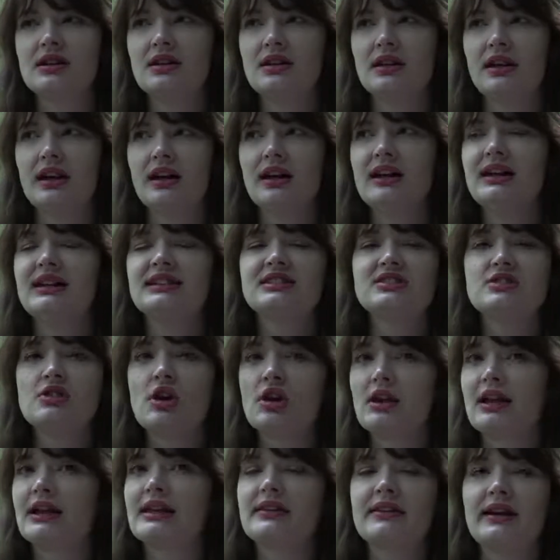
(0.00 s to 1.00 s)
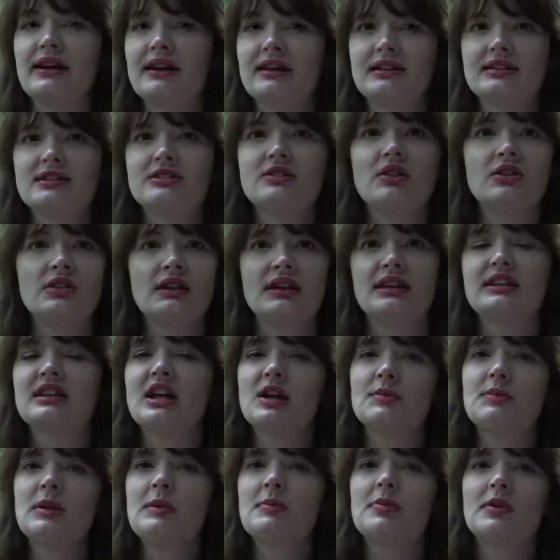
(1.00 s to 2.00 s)
Yeah, it's not like that. It's not like
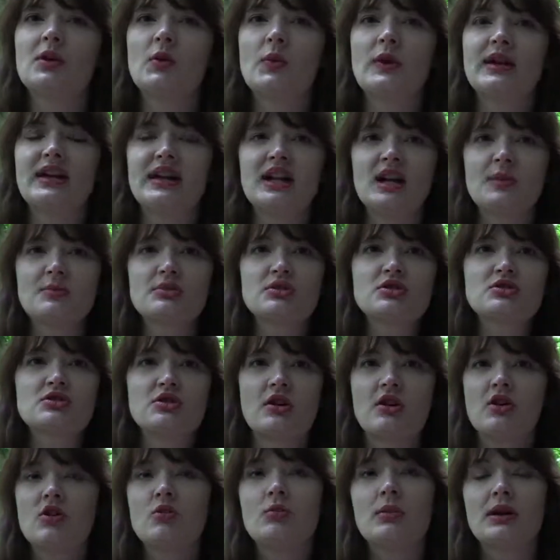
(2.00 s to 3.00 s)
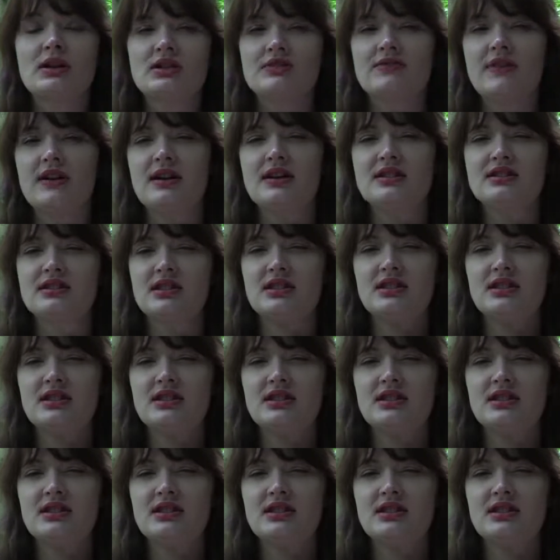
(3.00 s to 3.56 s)
that. People are waking up so much faster.